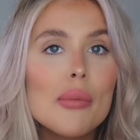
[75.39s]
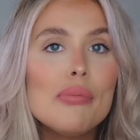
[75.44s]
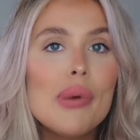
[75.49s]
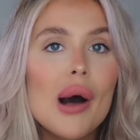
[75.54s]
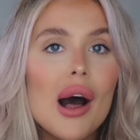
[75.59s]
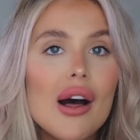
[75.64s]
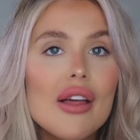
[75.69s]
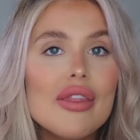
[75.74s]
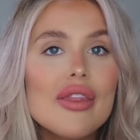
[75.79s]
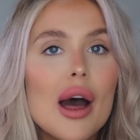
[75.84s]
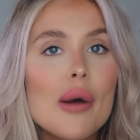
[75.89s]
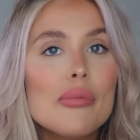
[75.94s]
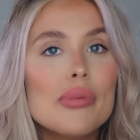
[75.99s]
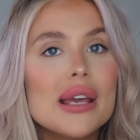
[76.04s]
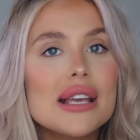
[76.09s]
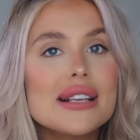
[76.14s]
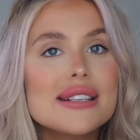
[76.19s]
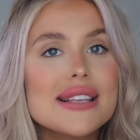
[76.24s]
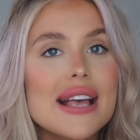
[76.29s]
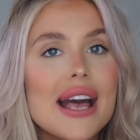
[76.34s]
But that
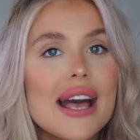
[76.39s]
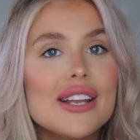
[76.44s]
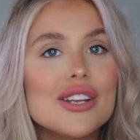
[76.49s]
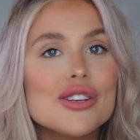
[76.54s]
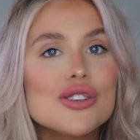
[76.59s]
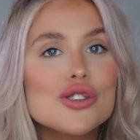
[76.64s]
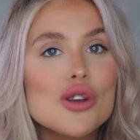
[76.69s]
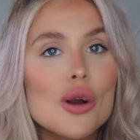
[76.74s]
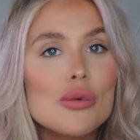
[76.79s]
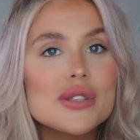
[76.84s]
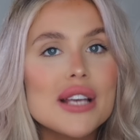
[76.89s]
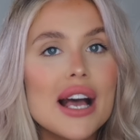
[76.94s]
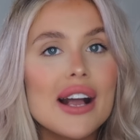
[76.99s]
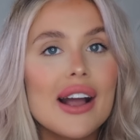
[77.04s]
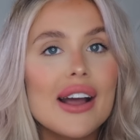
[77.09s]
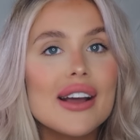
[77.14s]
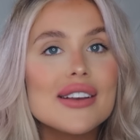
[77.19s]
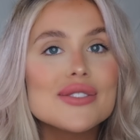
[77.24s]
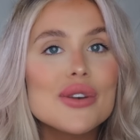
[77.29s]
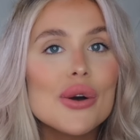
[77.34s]
being said,
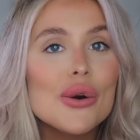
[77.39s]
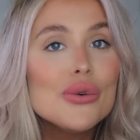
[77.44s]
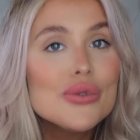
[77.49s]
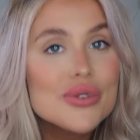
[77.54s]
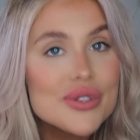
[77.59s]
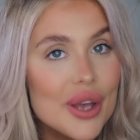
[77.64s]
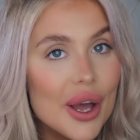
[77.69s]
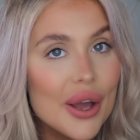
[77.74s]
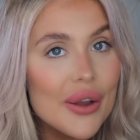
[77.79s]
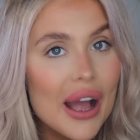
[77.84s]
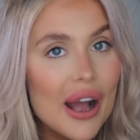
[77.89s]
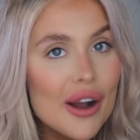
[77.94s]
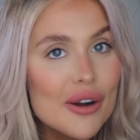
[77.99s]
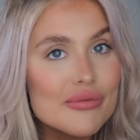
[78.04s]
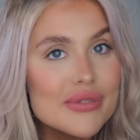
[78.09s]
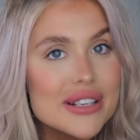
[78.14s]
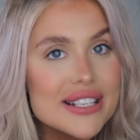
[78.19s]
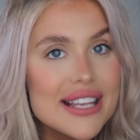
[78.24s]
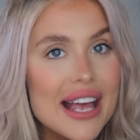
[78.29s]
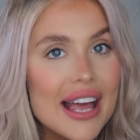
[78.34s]
Shoptagr has also
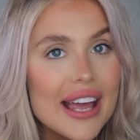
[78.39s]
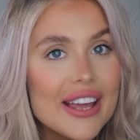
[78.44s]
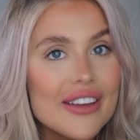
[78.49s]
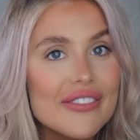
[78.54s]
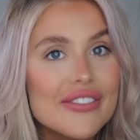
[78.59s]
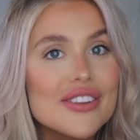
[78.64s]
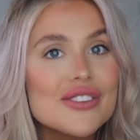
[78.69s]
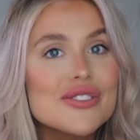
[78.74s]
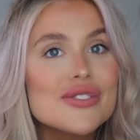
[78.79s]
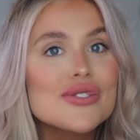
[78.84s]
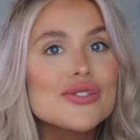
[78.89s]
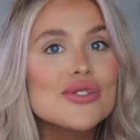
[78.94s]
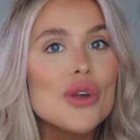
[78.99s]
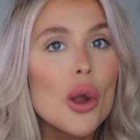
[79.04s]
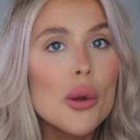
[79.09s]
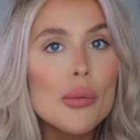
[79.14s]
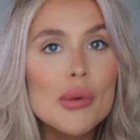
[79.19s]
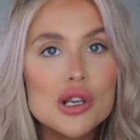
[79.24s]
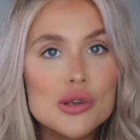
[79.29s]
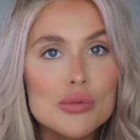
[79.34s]
helped me save
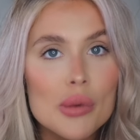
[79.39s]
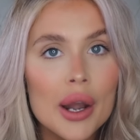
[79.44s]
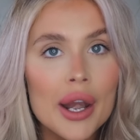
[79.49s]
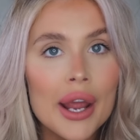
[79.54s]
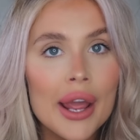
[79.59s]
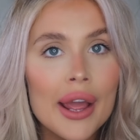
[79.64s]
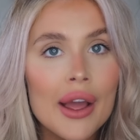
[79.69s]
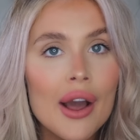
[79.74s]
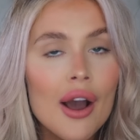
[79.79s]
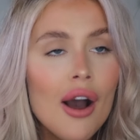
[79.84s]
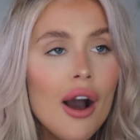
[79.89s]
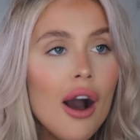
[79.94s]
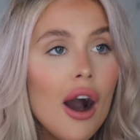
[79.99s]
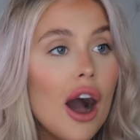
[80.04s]
so much money.